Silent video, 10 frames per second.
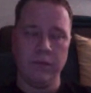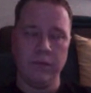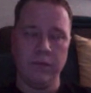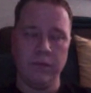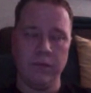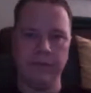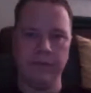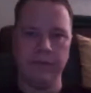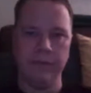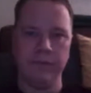
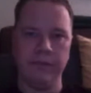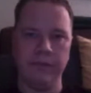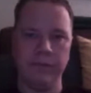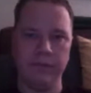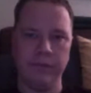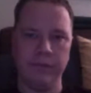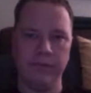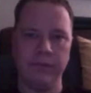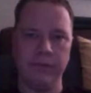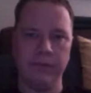
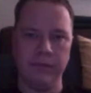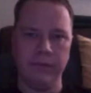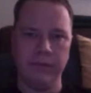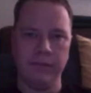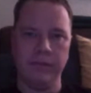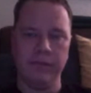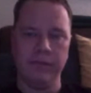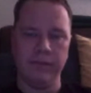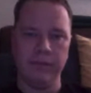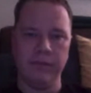
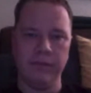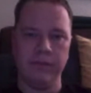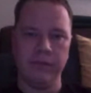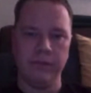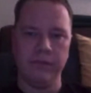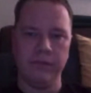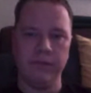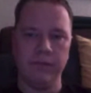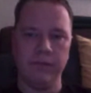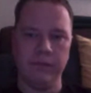
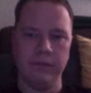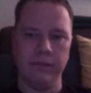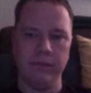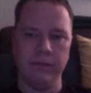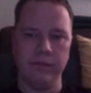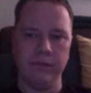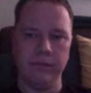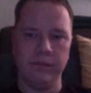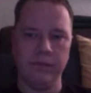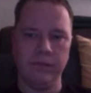
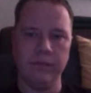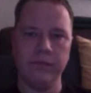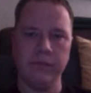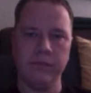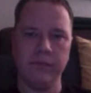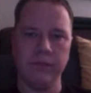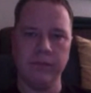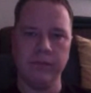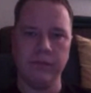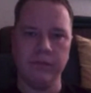
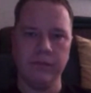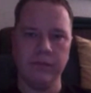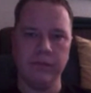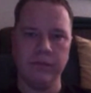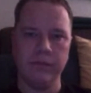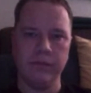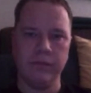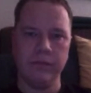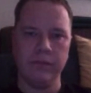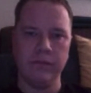
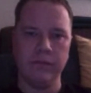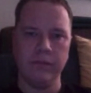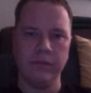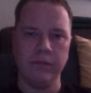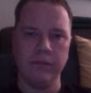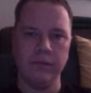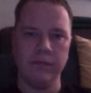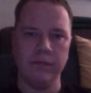(not speaking)